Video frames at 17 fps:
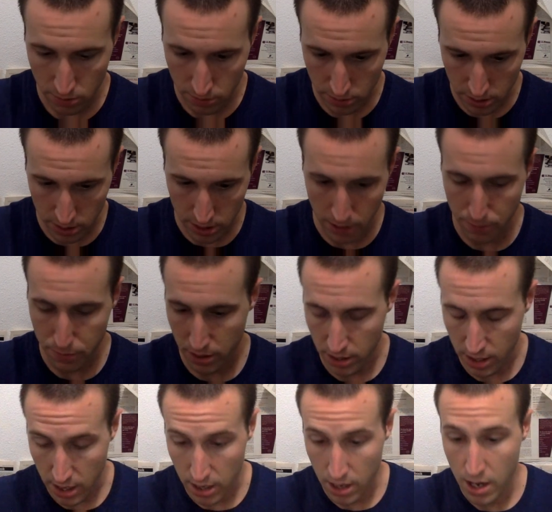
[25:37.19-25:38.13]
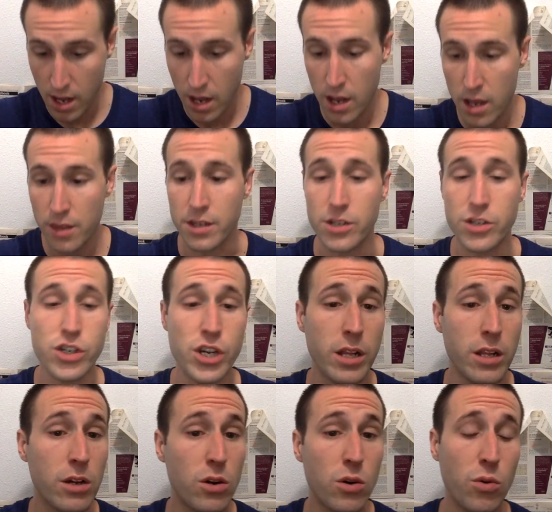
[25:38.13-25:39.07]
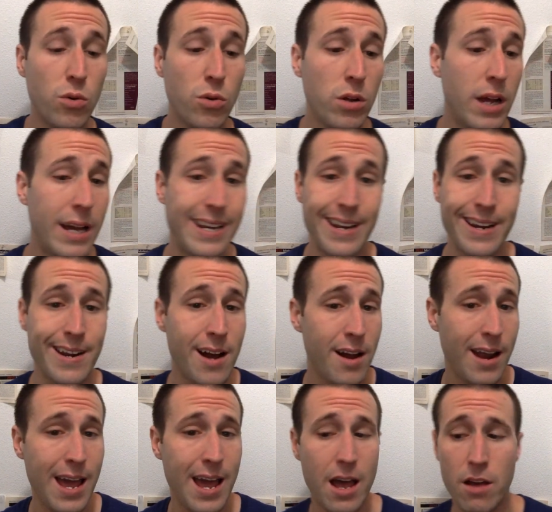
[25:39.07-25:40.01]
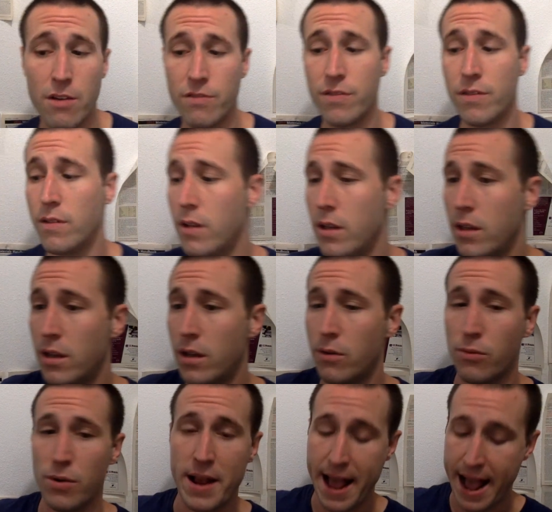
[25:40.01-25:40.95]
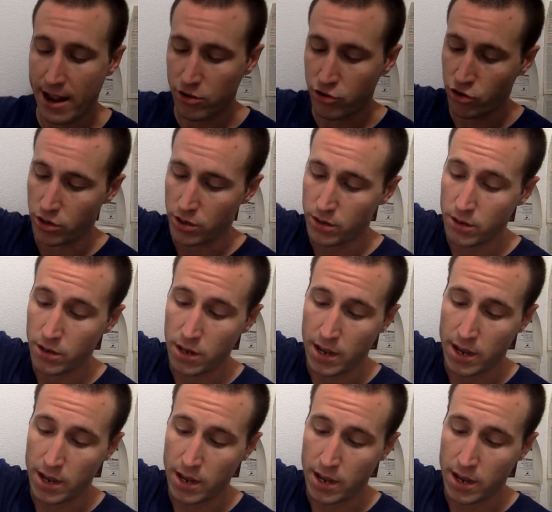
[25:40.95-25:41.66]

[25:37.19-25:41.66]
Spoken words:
Where did I put that? The Cella Cool, I did not have a reaction.